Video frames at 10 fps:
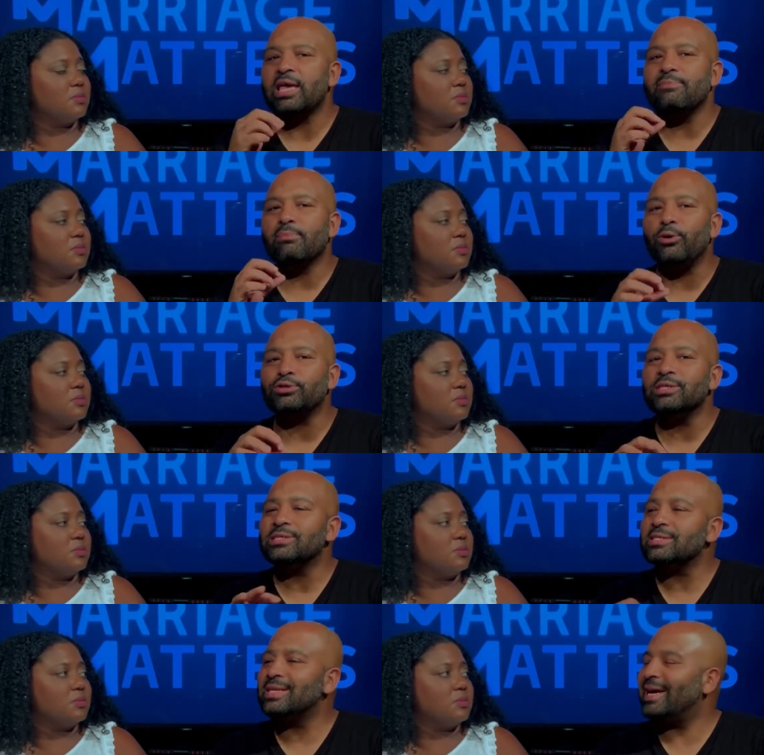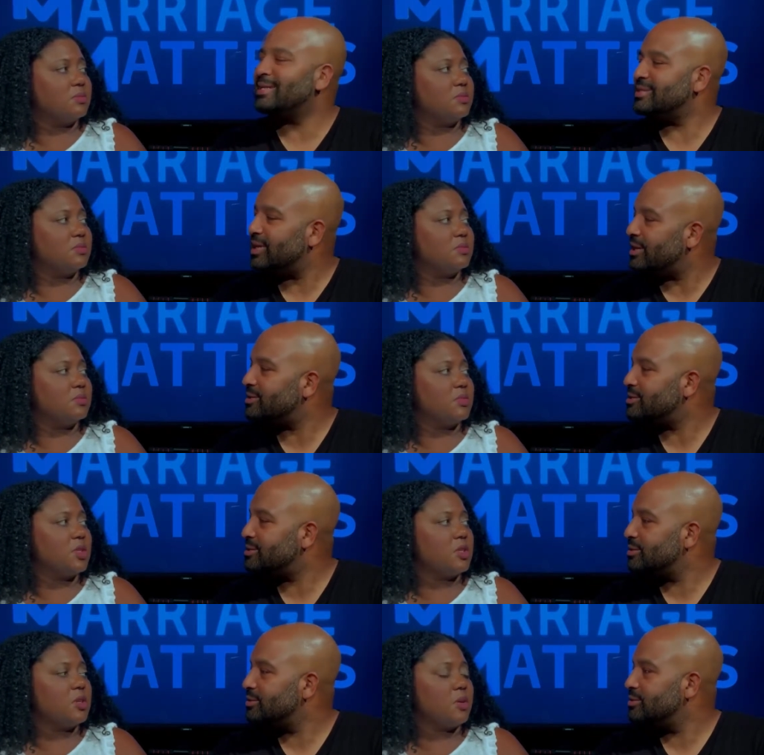Speaker 1: emotions is not a sense.
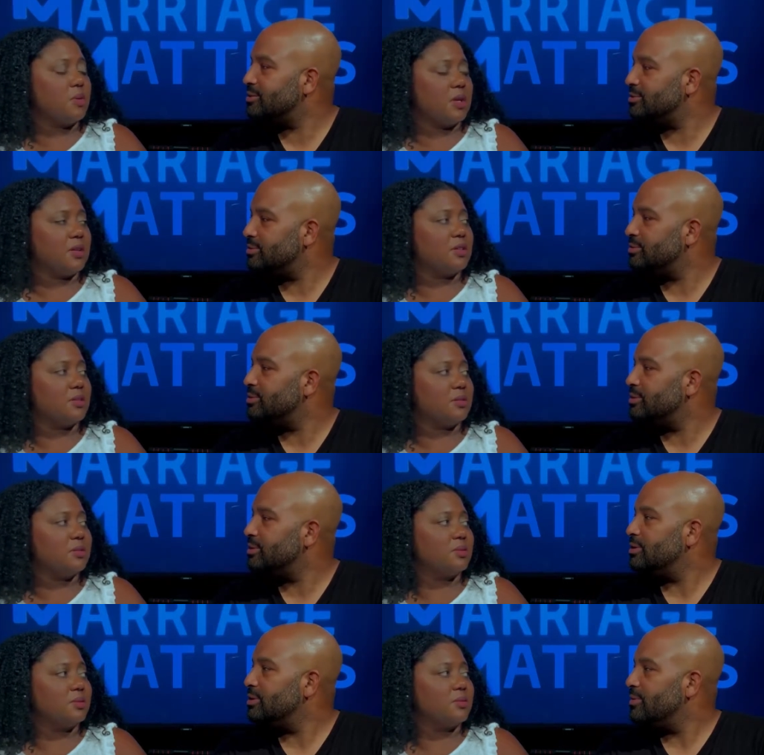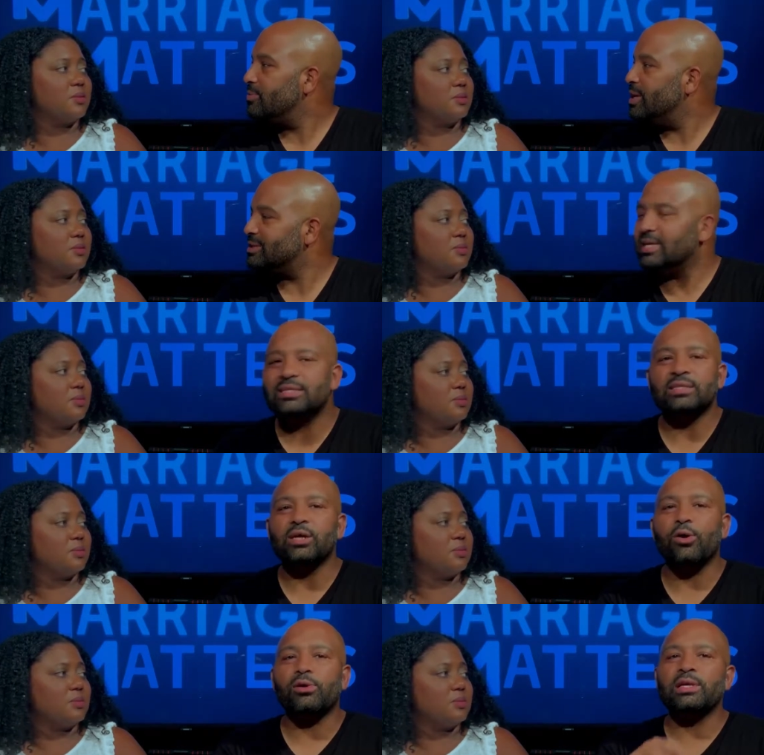Correct. It's it's a
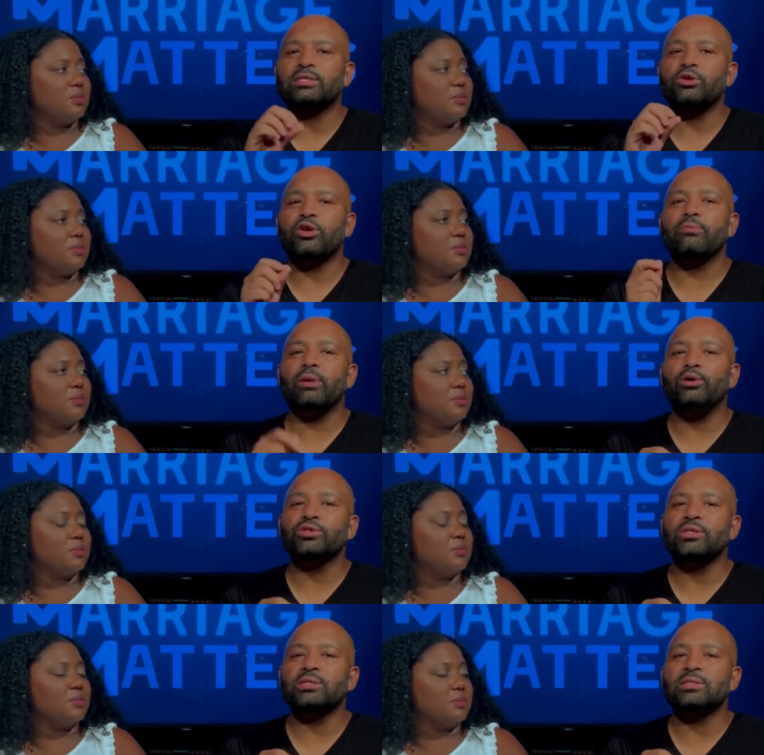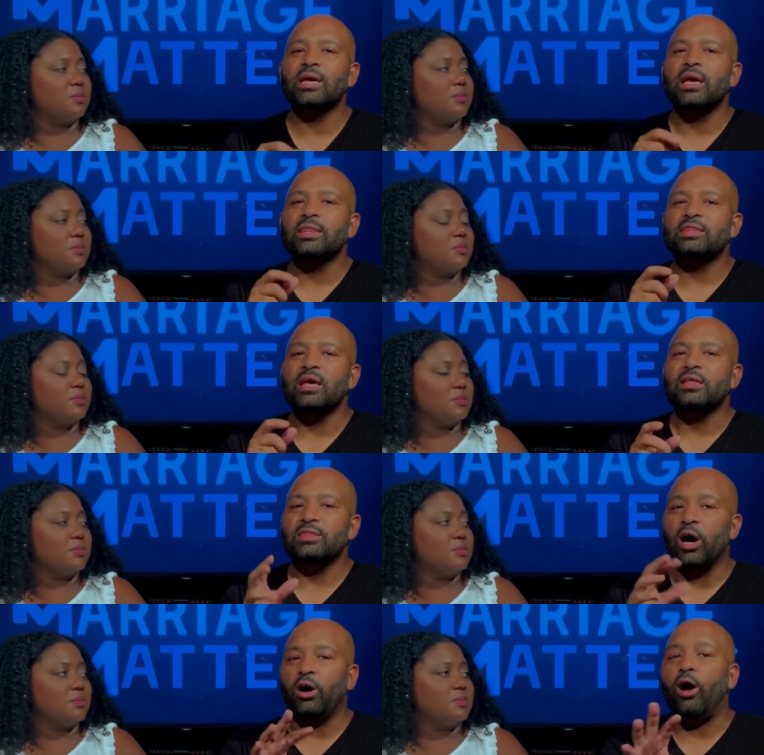totally so your emotions,
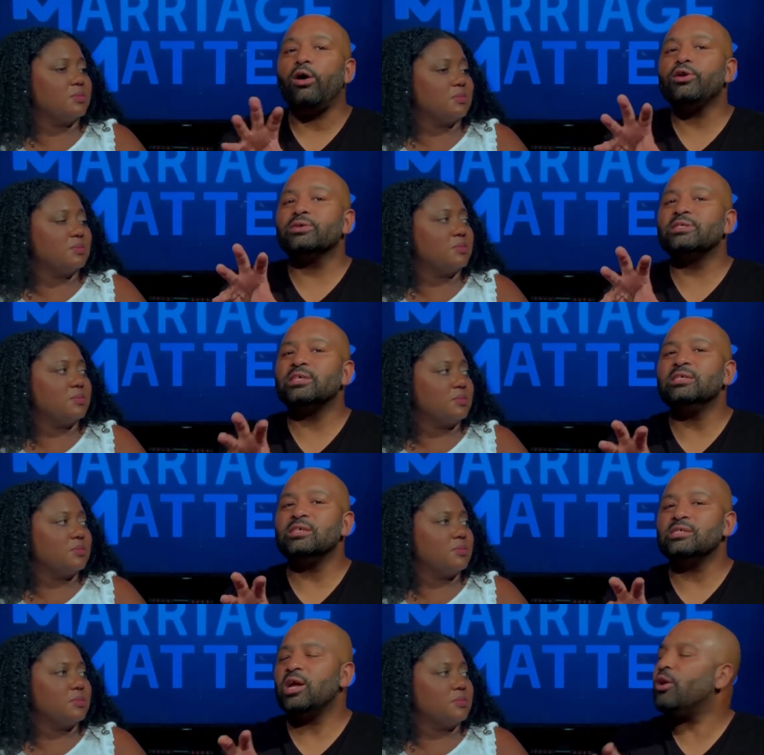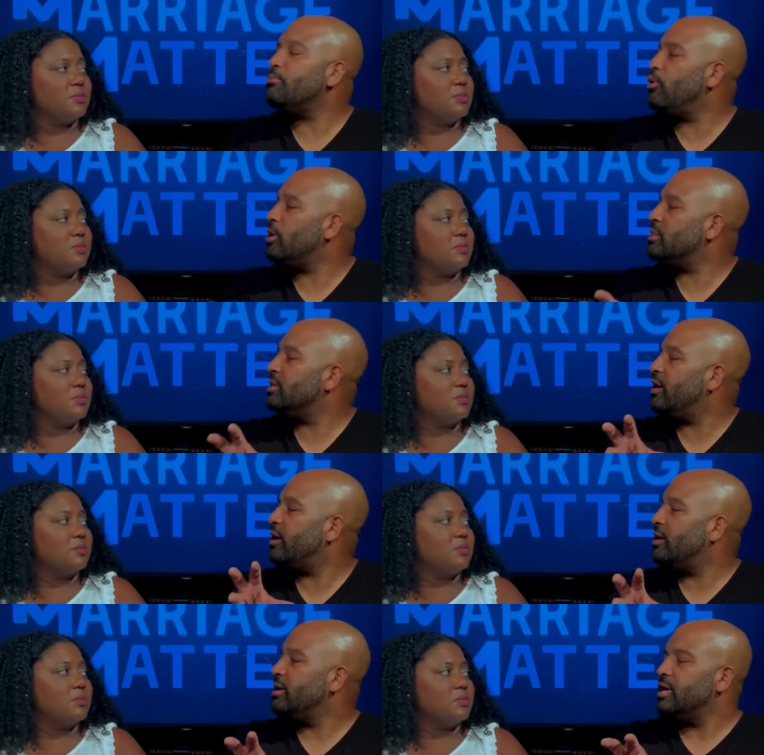the, all your senses, they're more in the
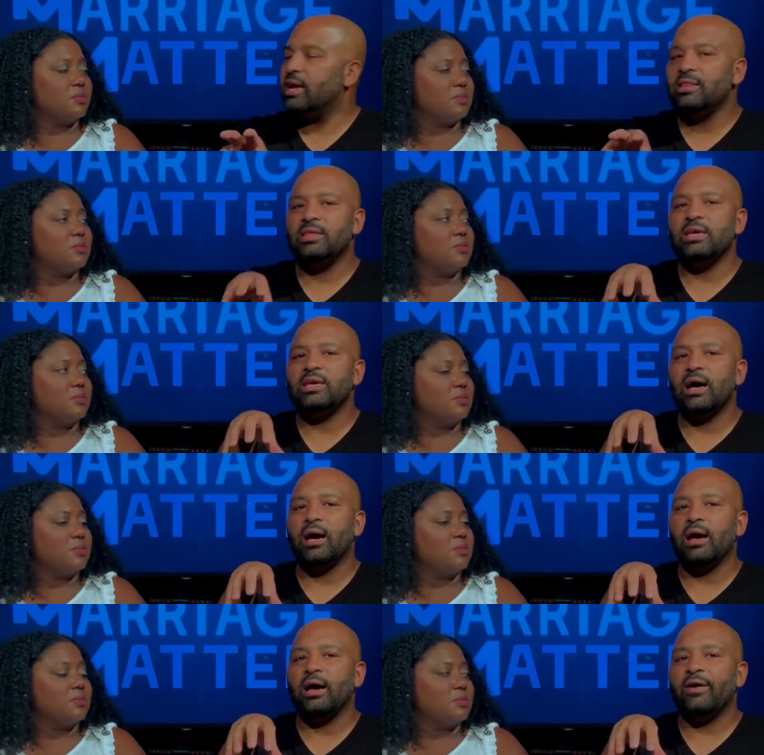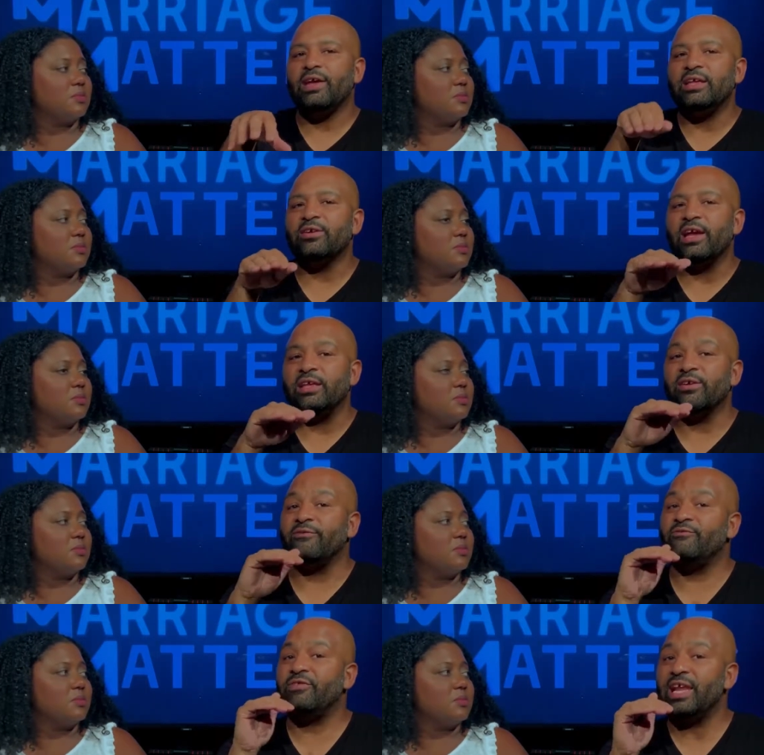in the uh, in your in your
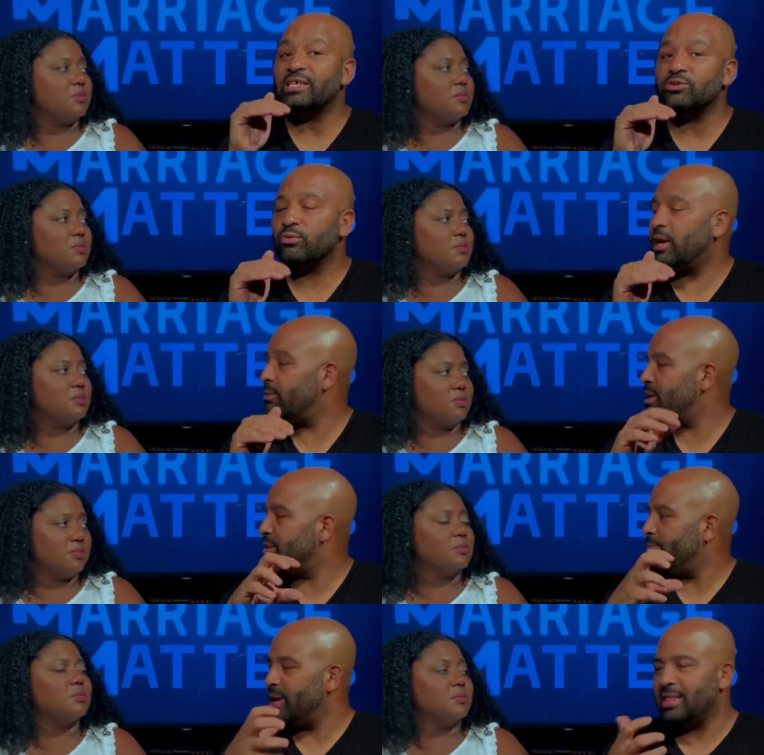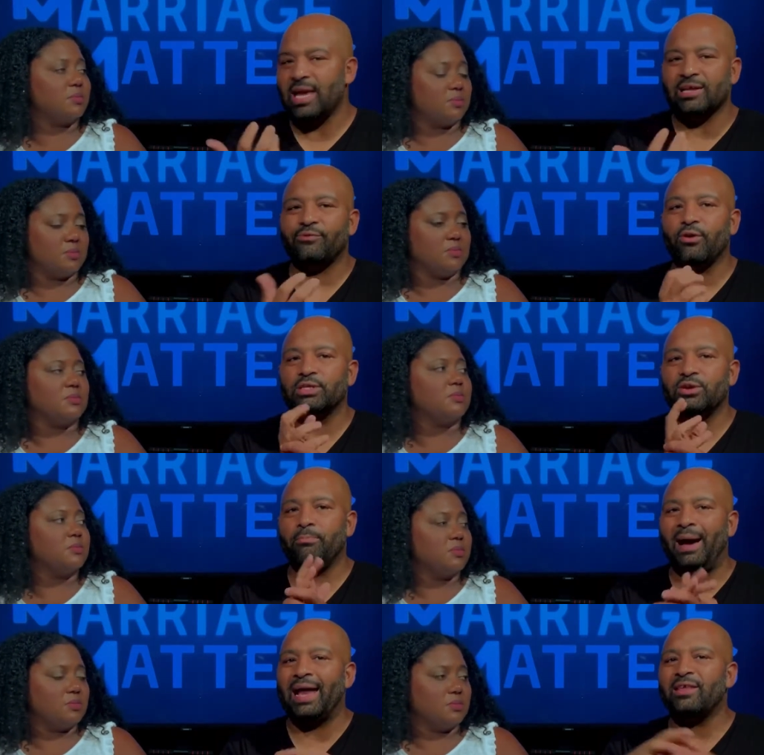flesh realm, in the mm-hmm. in, as far as your
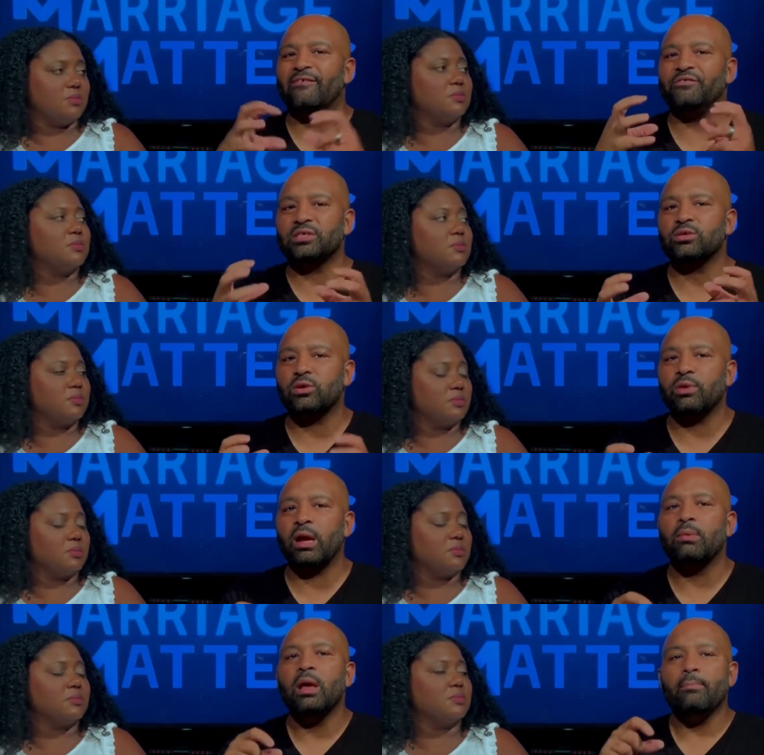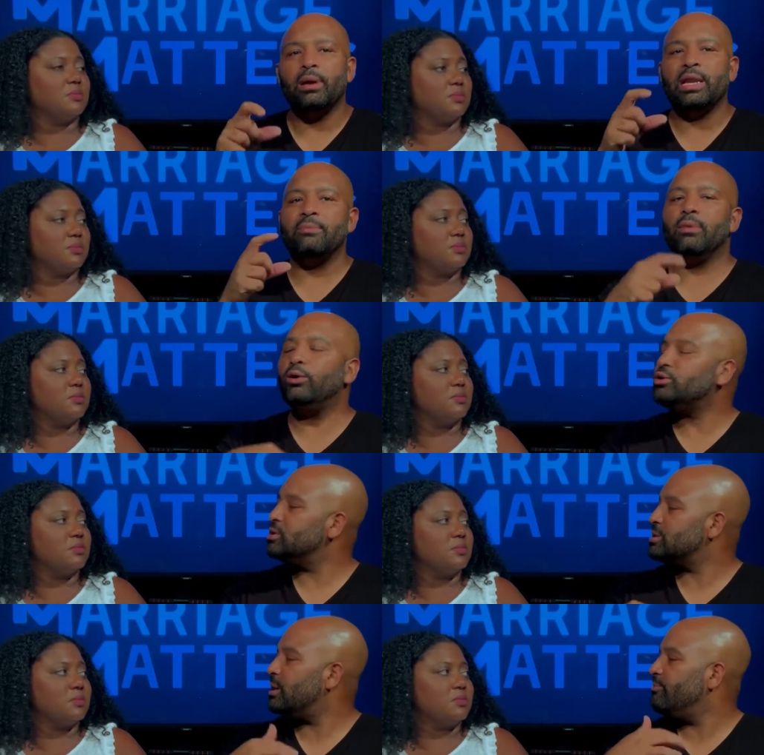body, your physical realm, mm-hmm. but
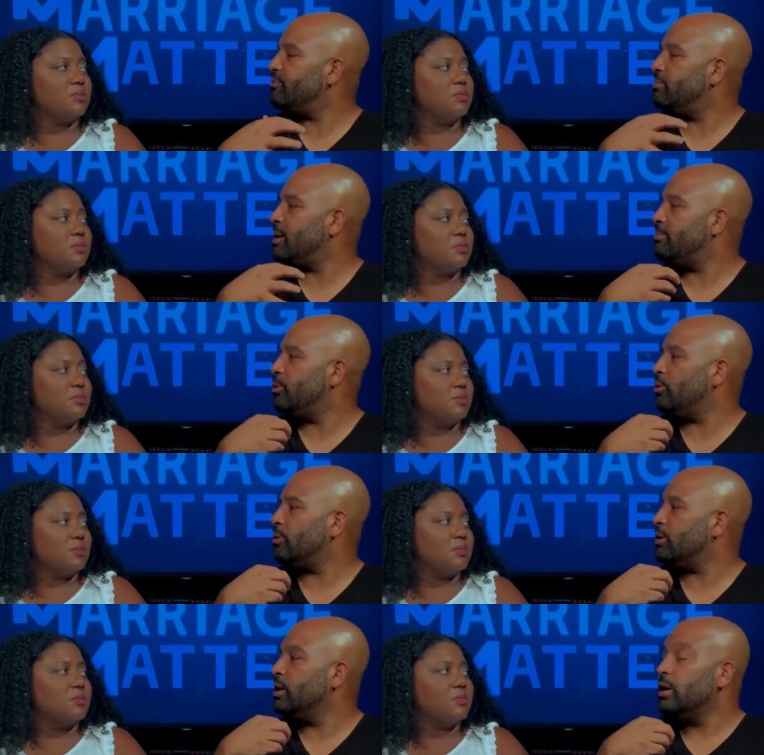emotions come from a more